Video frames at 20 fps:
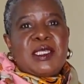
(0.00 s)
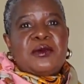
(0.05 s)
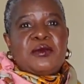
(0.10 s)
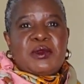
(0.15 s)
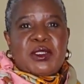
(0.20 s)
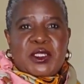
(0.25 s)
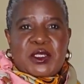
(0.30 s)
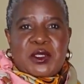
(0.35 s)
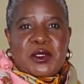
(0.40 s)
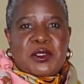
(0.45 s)

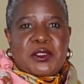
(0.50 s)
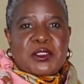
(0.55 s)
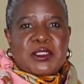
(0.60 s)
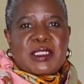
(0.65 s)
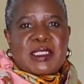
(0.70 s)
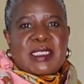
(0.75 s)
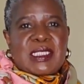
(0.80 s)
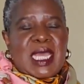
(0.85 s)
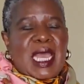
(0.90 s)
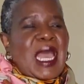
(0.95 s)

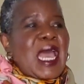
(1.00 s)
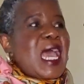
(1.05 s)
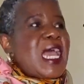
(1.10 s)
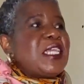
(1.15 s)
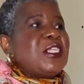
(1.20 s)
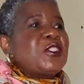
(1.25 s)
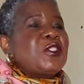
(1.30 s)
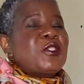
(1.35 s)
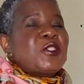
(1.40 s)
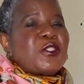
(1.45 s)
because I
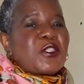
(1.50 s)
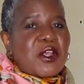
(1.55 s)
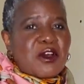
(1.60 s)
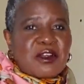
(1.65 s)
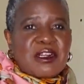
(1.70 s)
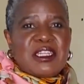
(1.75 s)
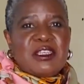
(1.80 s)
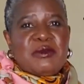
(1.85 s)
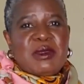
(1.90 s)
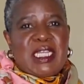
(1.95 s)

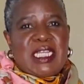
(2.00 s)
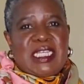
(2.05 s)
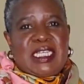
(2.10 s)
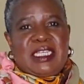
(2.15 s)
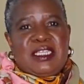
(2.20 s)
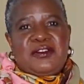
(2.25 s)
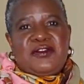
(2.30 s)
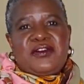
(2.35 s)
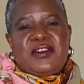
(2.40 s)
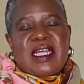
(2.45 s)
strongly
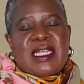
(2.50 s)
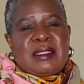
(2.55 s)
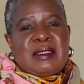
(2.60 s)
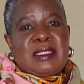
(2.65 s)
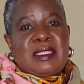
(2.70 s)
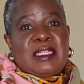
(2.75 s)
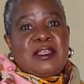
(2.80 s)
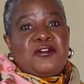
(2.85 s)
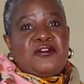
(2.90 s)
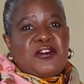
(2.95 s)
believe that
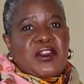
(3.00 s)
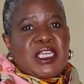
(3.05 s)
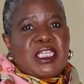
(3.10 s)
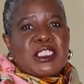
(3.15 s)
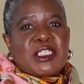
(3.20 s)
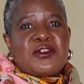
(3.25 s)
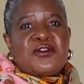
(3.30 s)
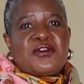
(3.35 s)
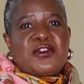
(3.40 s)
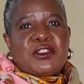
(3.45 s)
the
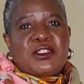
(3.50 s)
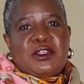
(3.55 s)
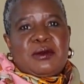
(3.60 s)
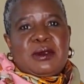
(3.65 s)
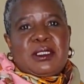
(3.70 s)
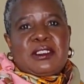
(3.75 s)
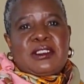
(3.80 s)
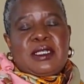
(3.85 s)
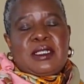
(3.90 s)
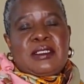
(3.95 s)
French
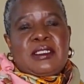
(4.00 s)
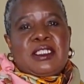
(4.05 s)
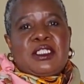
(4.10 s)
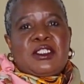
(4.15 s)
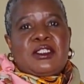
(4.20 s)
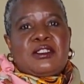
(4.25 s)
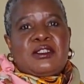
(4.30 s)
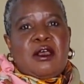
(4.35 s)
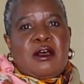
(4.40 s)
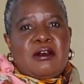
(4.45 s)
fundamental, the
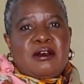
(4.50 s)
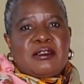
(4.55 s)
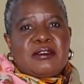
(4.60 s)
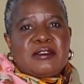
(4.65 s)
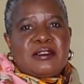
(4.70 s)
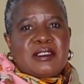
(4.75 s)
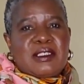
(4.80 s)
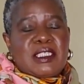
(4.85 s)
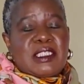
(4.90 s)
sound,